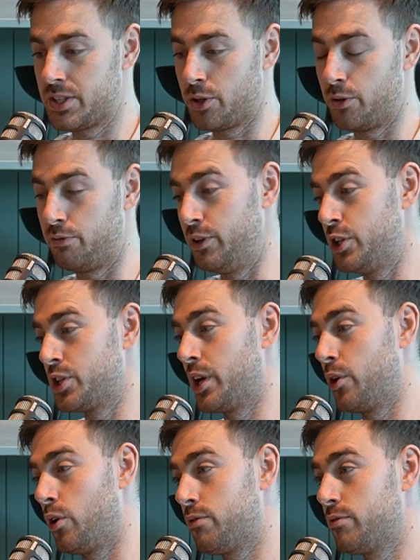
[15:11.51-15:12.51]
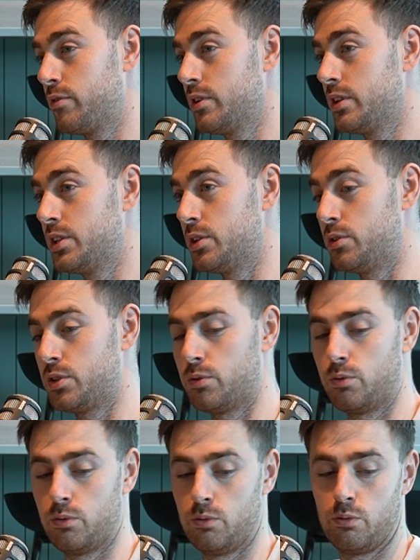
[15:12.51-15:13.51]
So to finish that off,
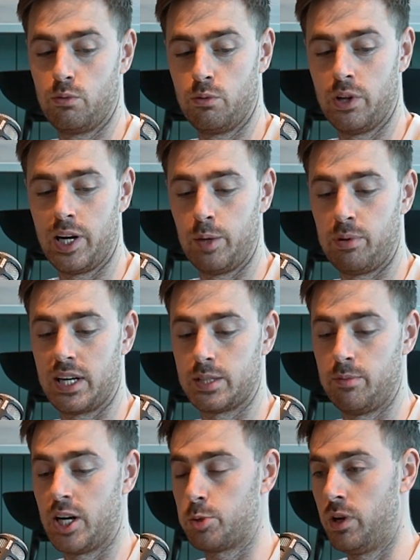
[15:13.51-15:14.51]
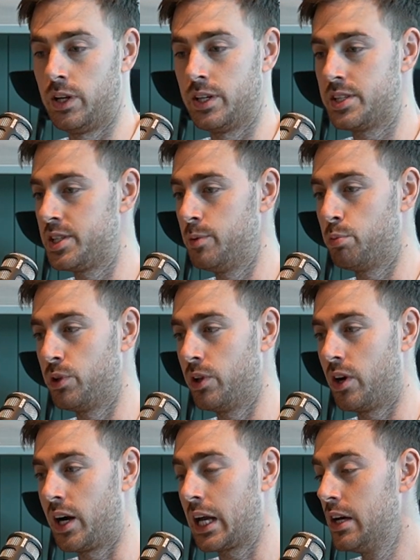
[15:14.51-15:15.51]
to relate it back to match betting is simply
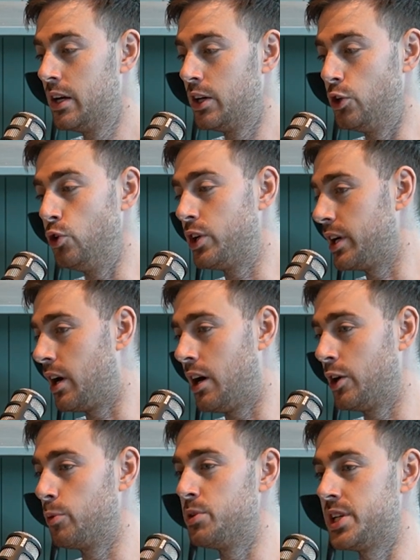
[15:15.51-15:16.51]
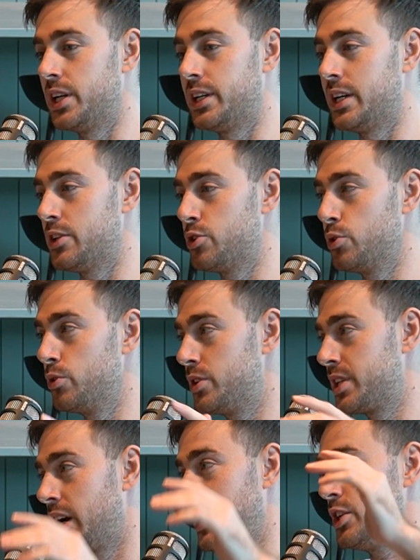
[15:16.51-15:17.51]
like you can 100% get to,
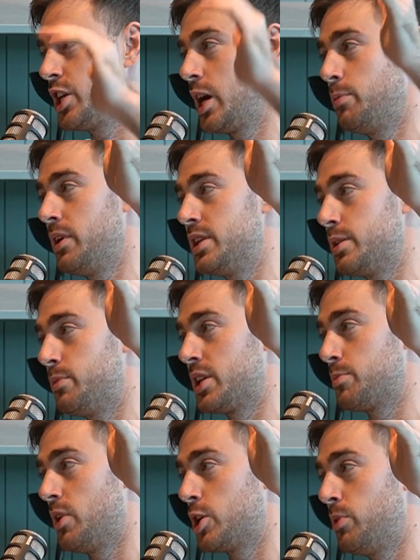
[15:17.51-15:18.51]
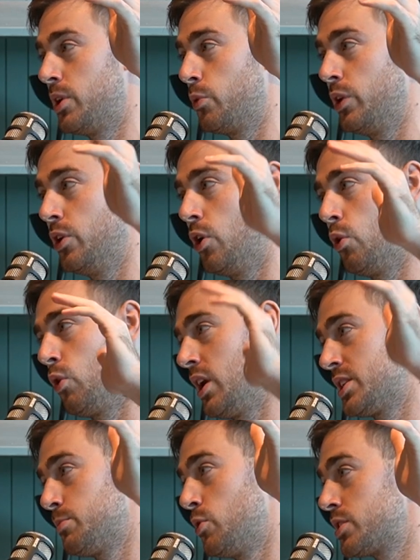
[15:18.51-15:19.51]
say, JP is the best match bettor we know or
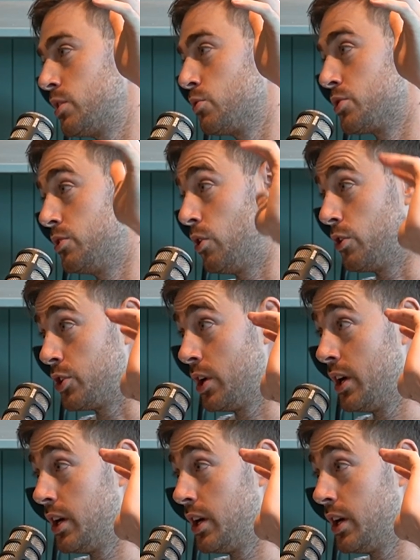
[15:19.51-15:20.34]
has the most skills and knowledge.